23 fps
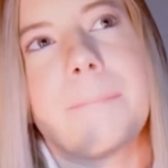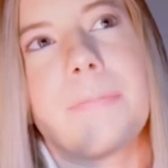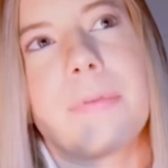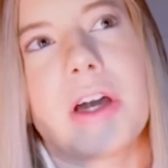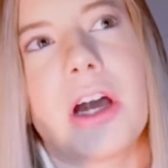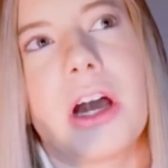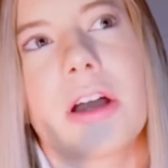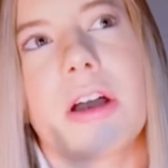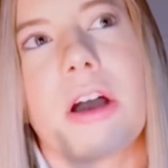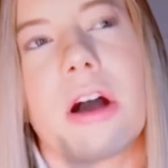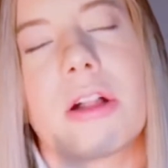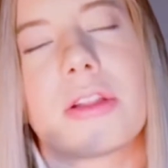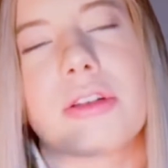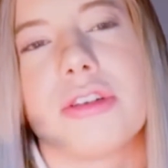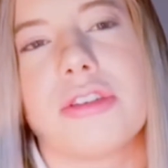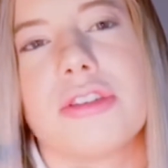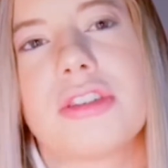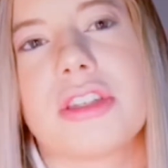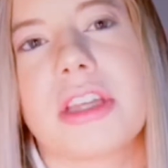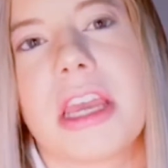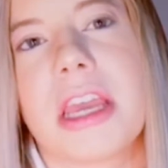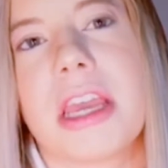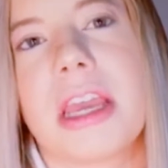a color
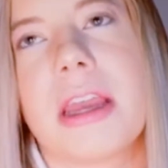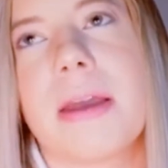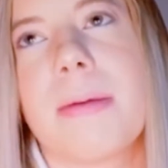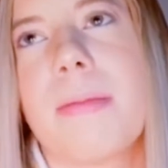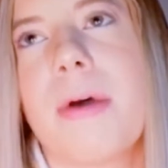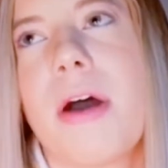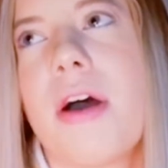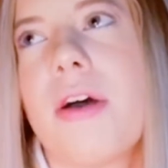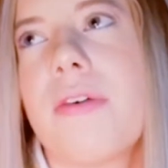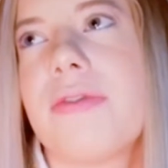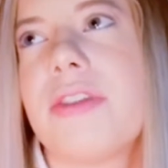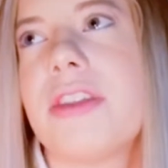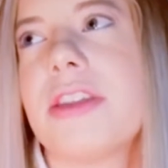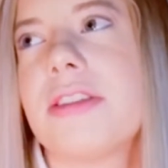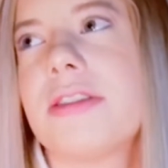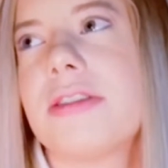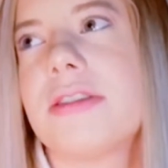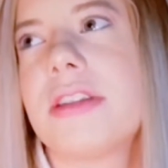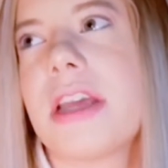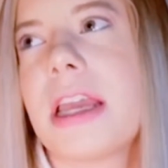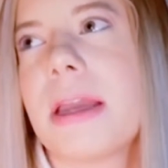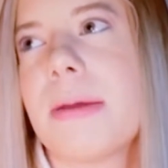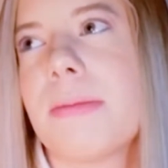scheme of the
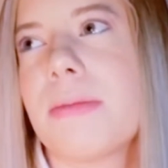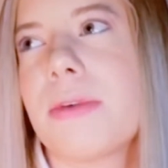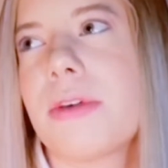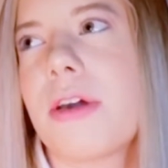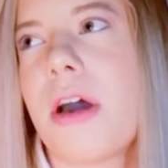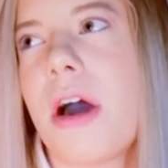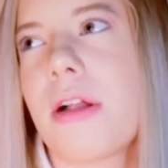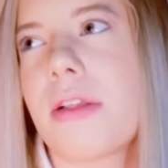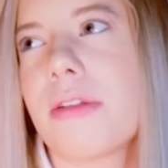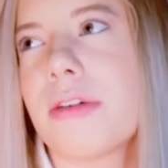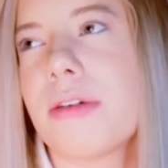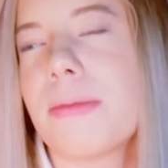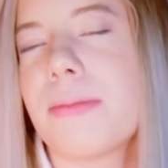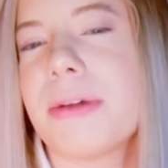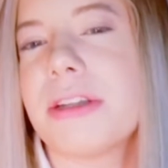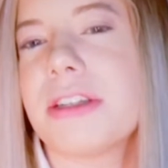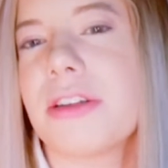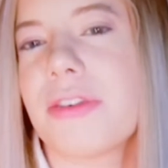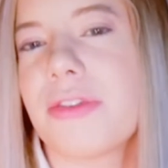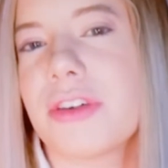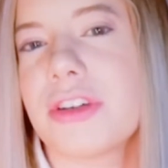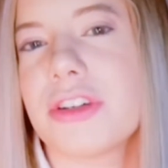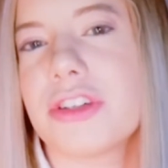same color but
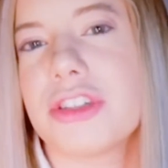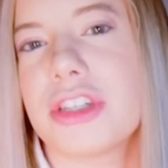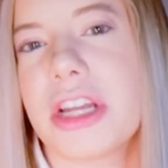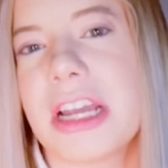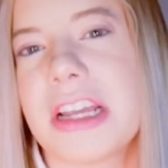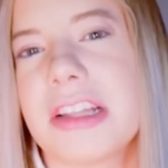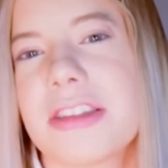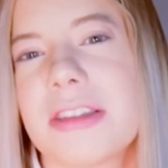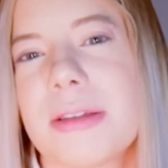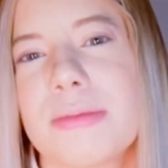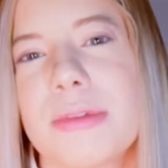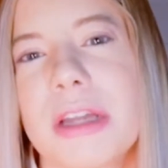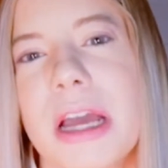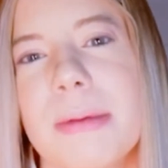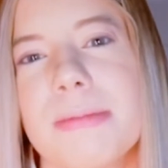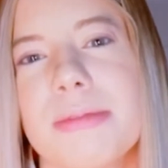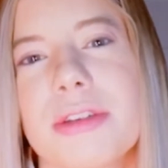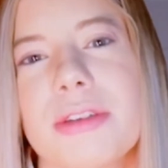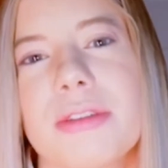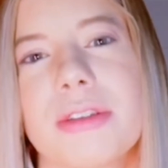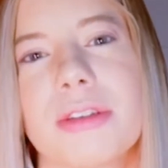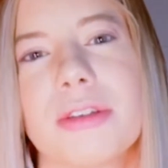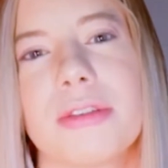different shades, sometimes
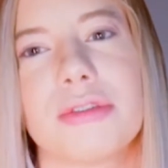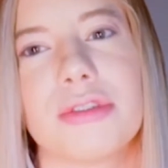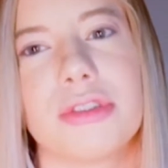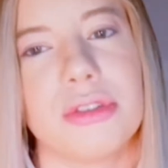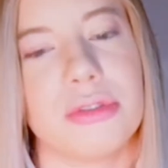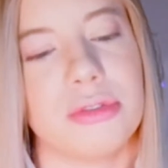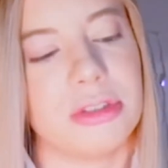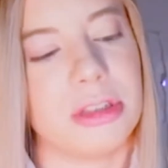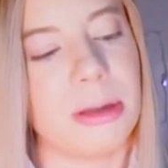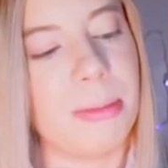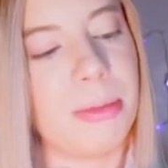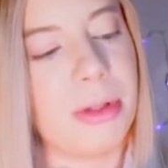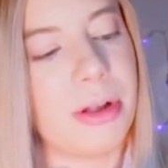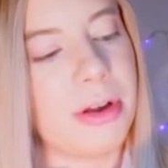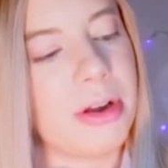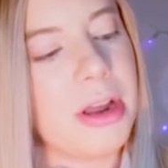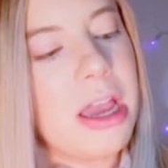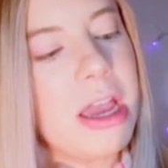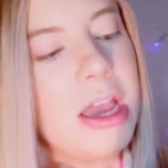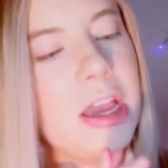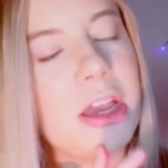they're a little too similar.